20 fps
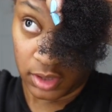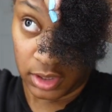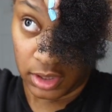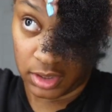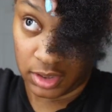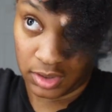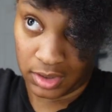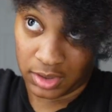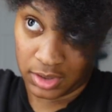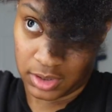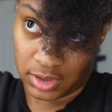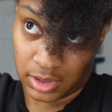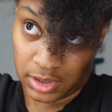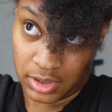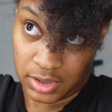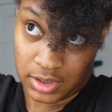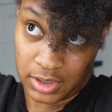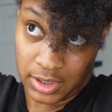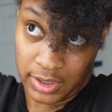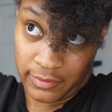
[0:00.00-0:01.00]
he's just
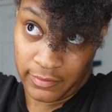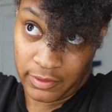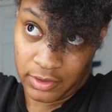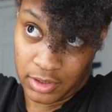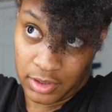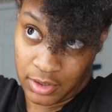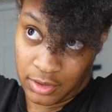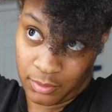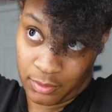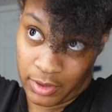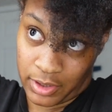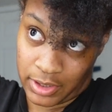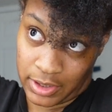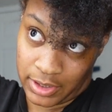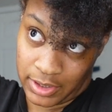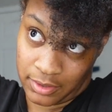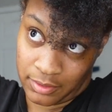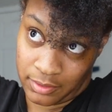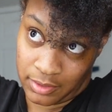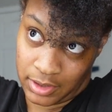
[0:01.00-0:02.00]
into everything right
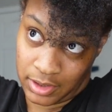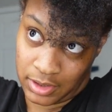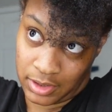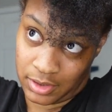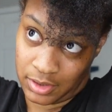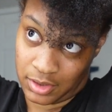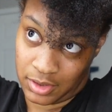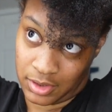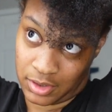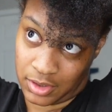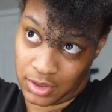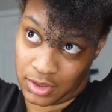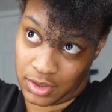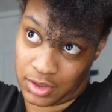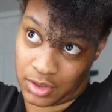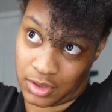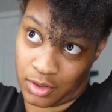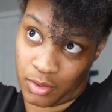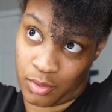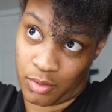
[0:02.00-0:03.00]
now, and it's
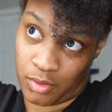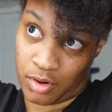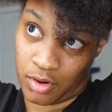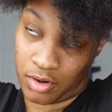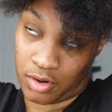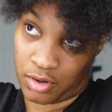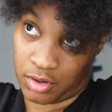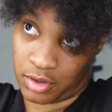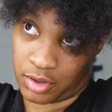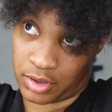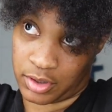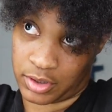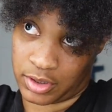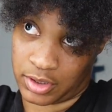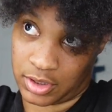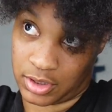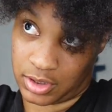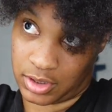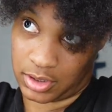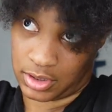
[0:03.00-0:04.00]
just so hard
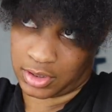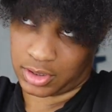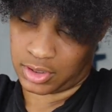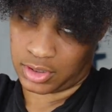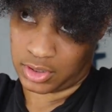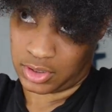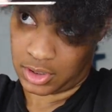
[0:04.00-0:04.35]
to